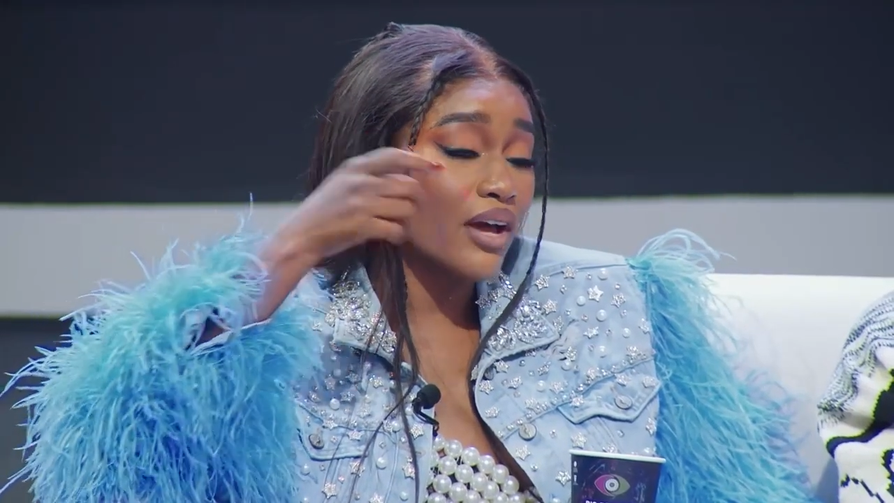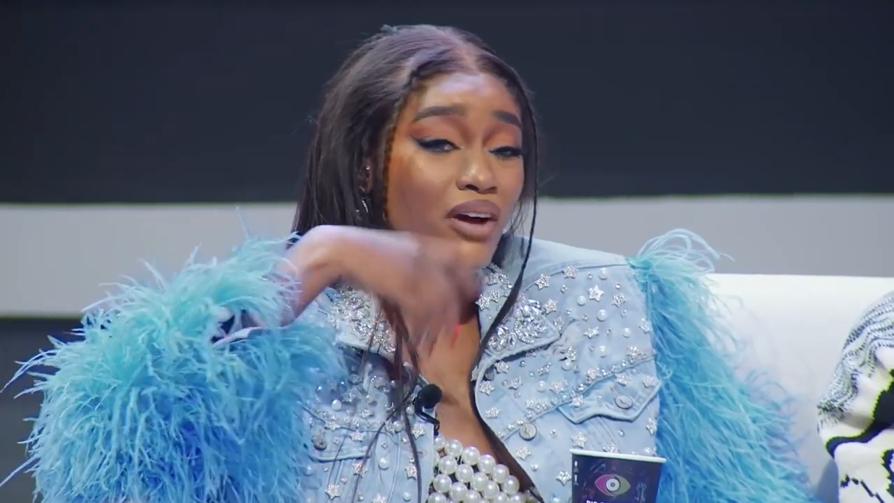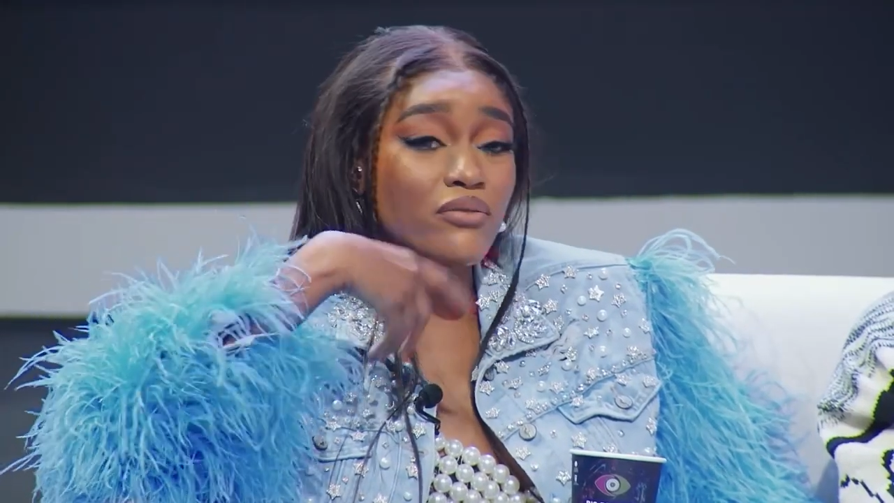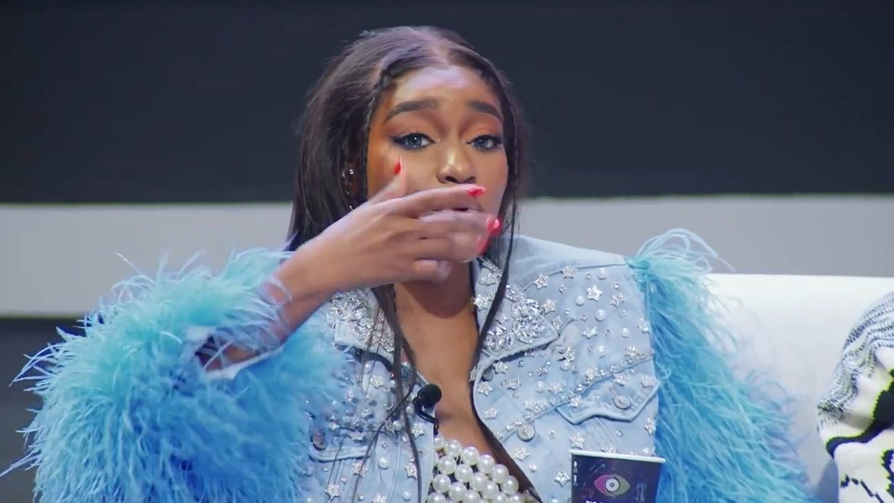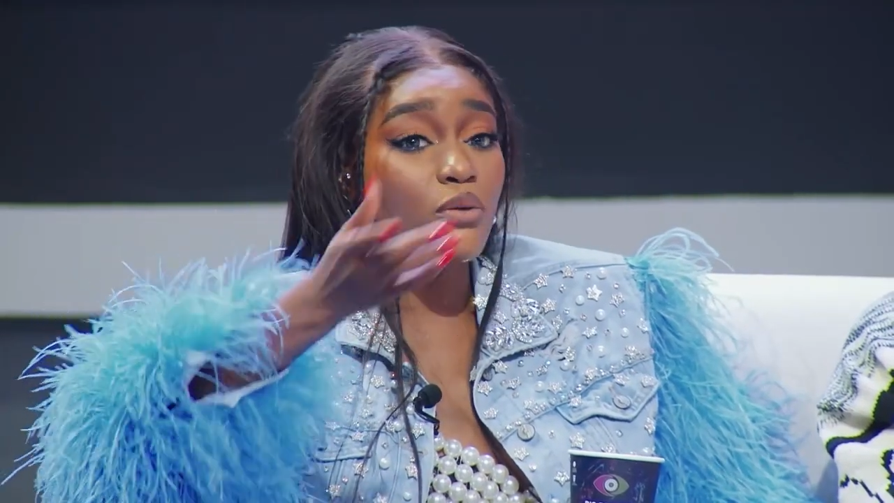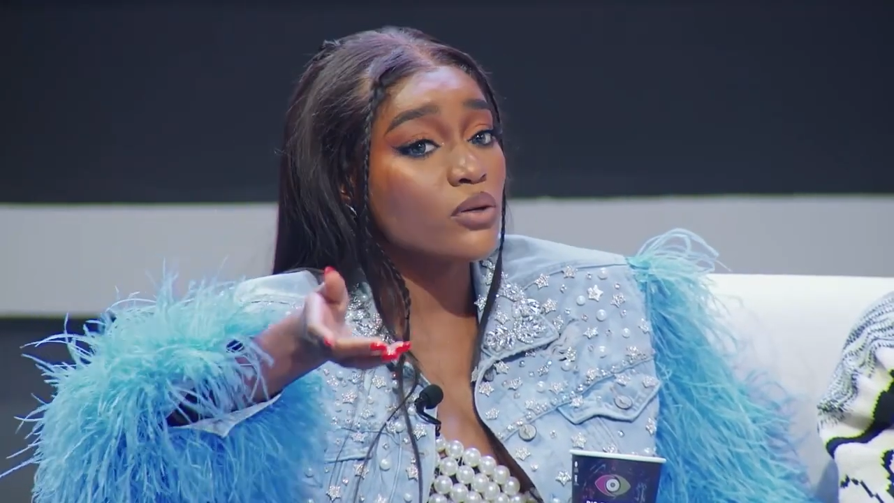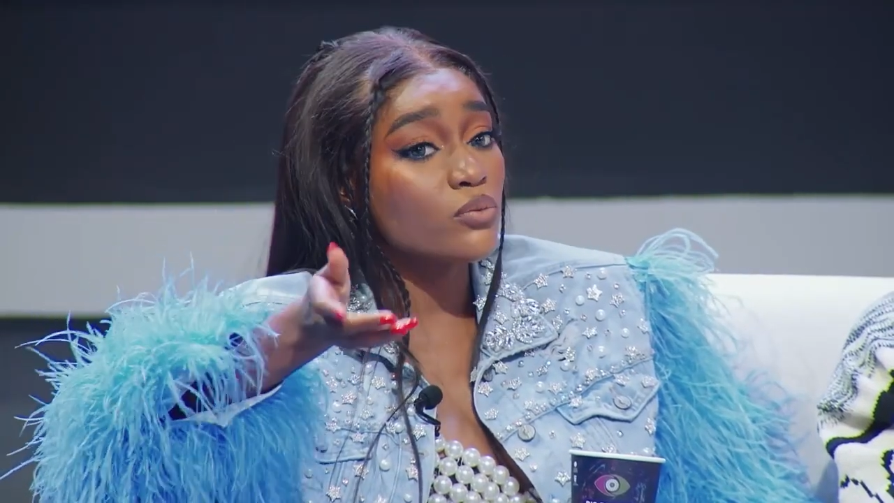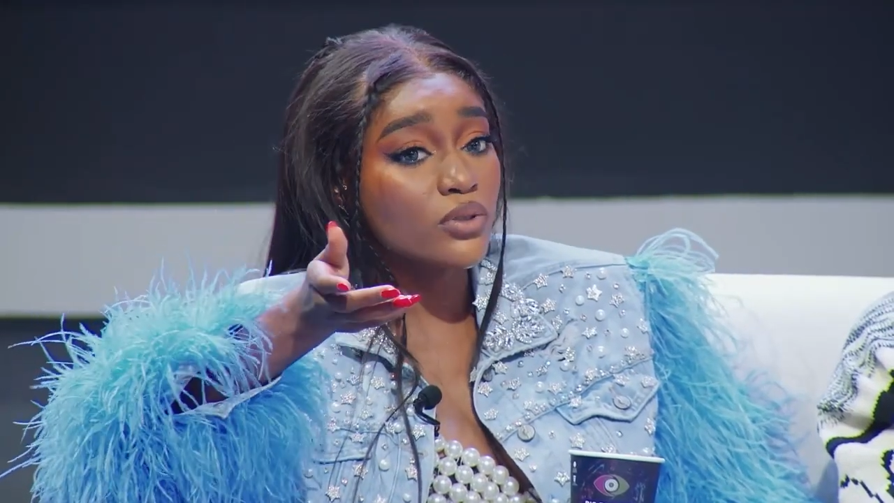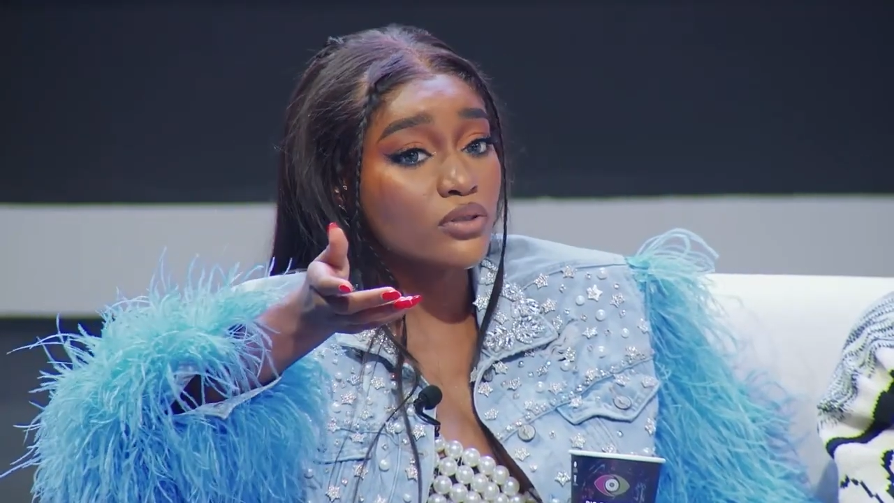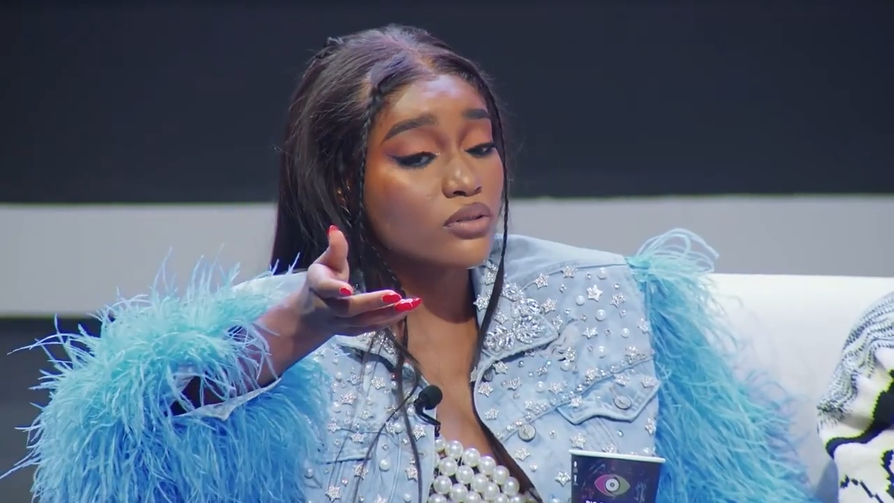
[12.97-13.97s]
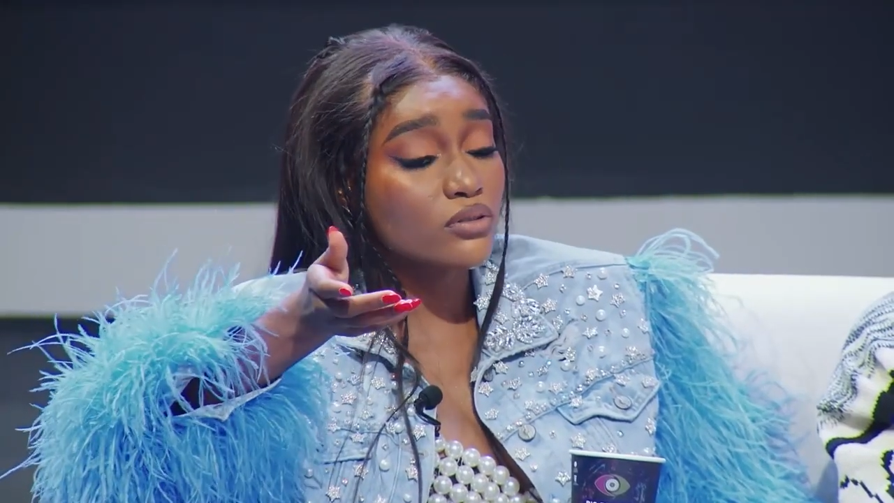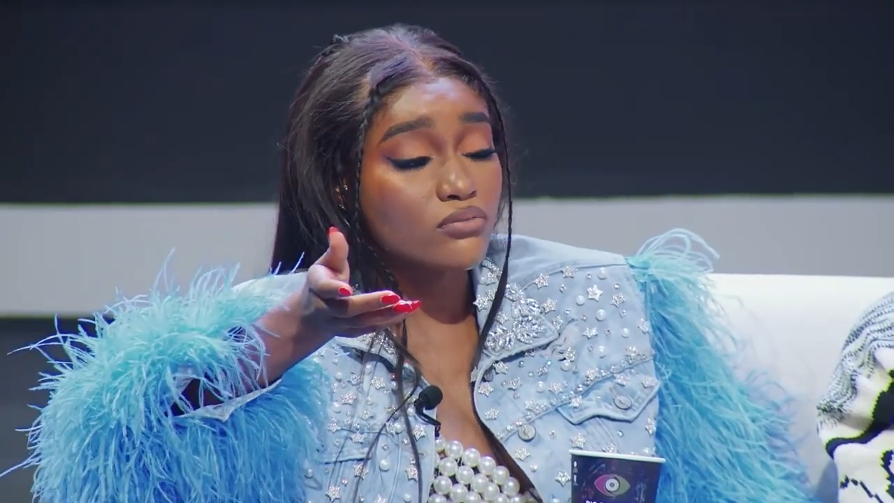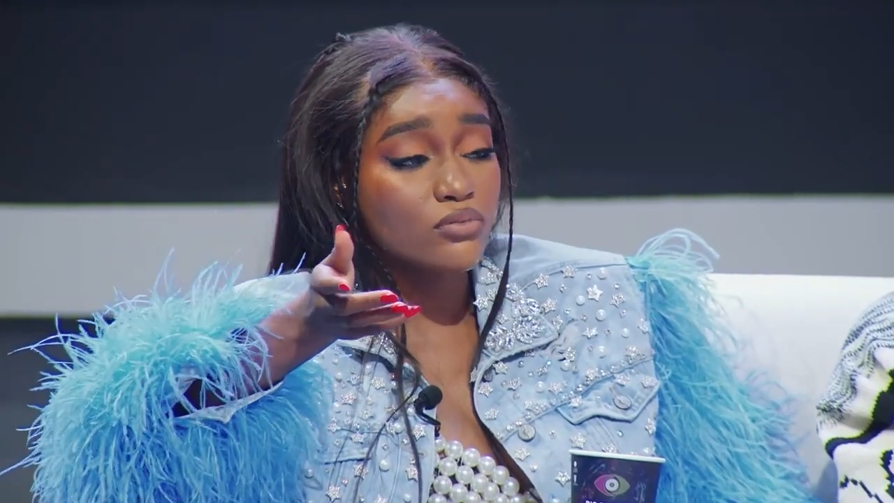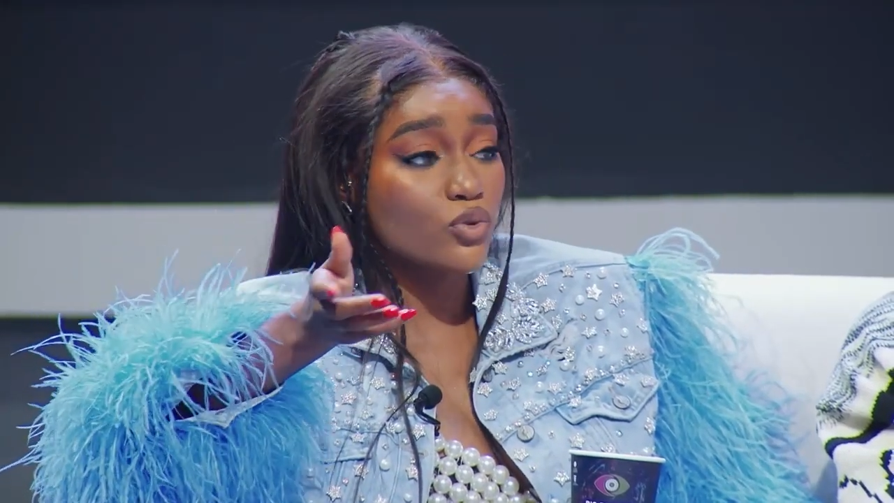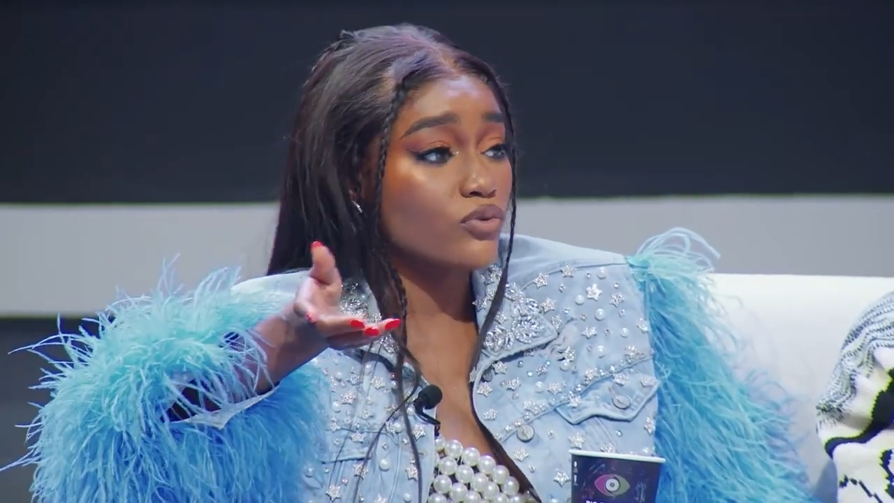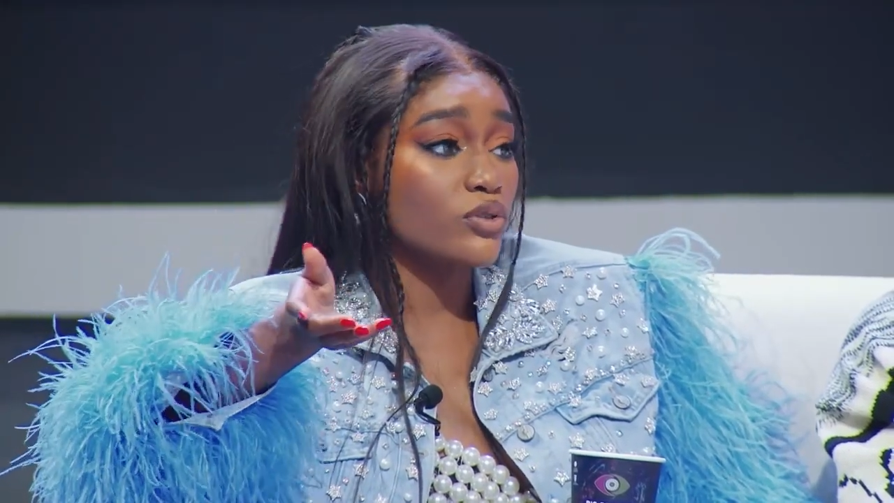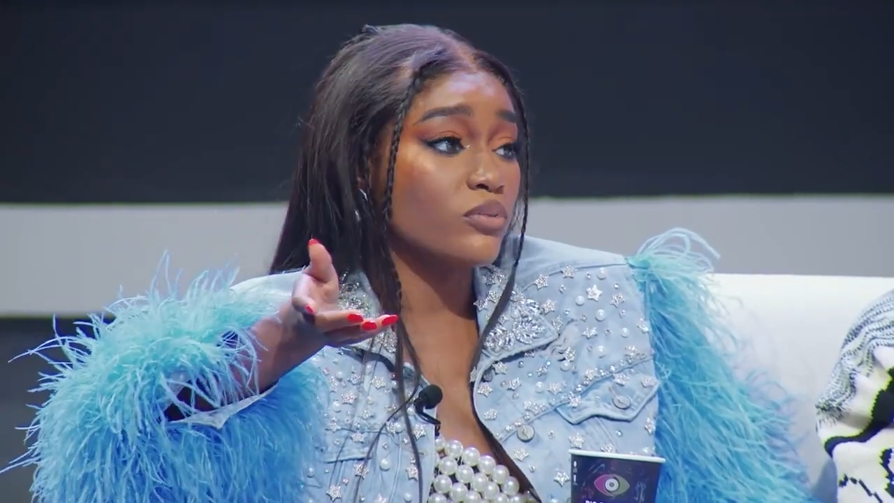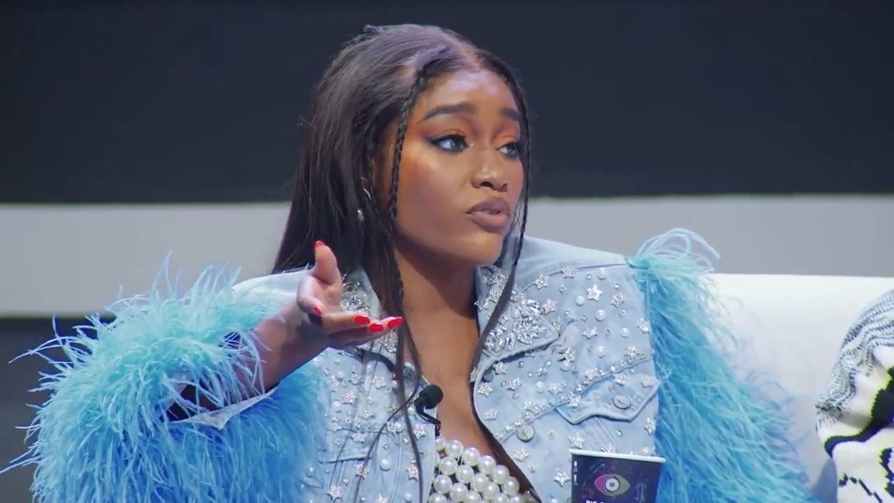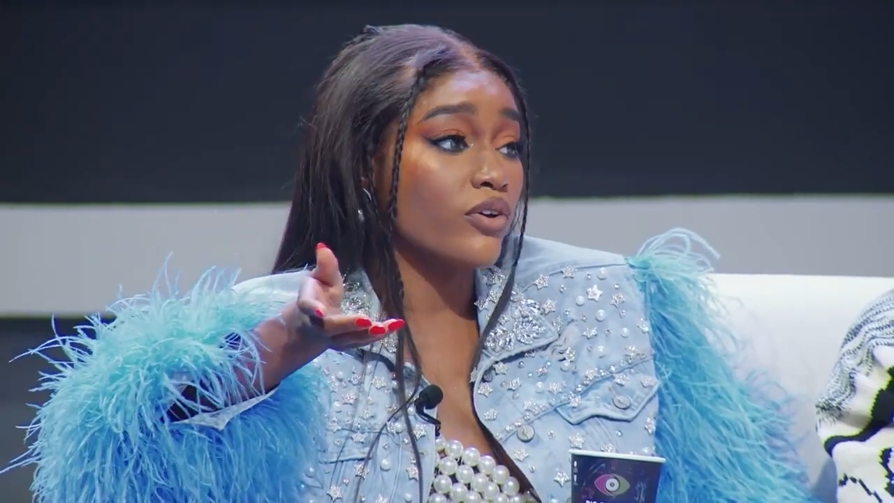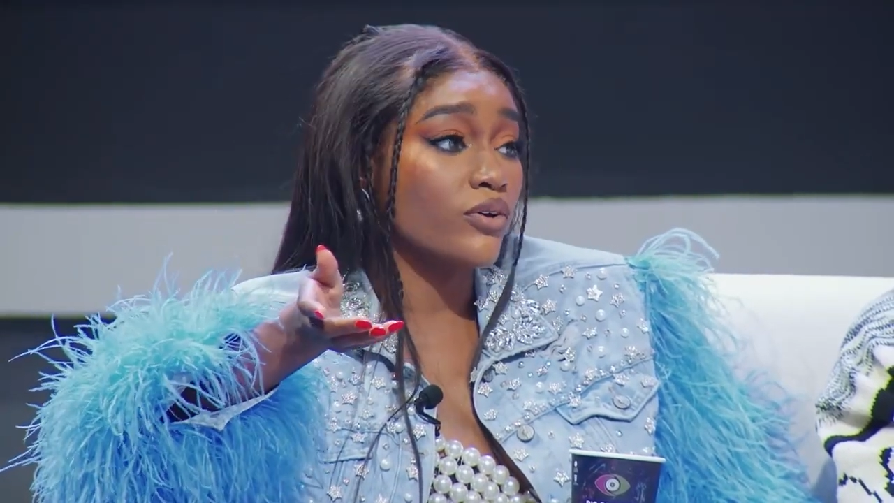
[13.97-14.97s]
I don't have a problem with Groovy,
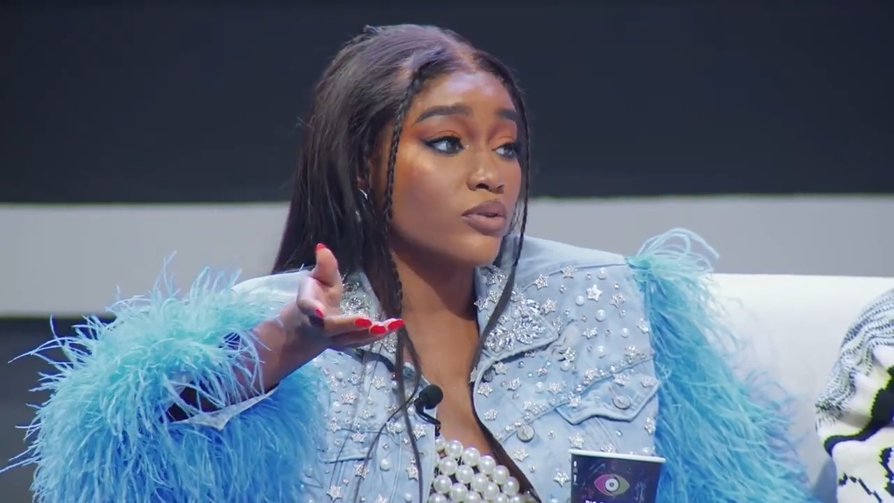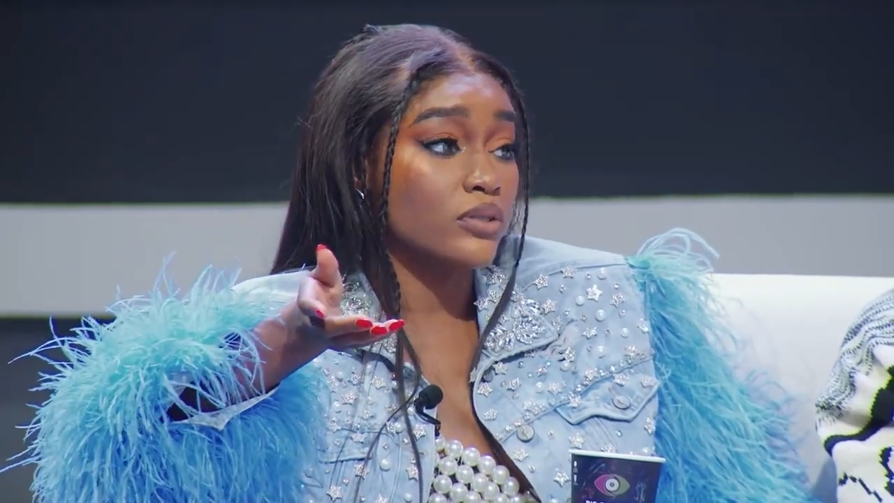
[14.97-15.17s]
to be very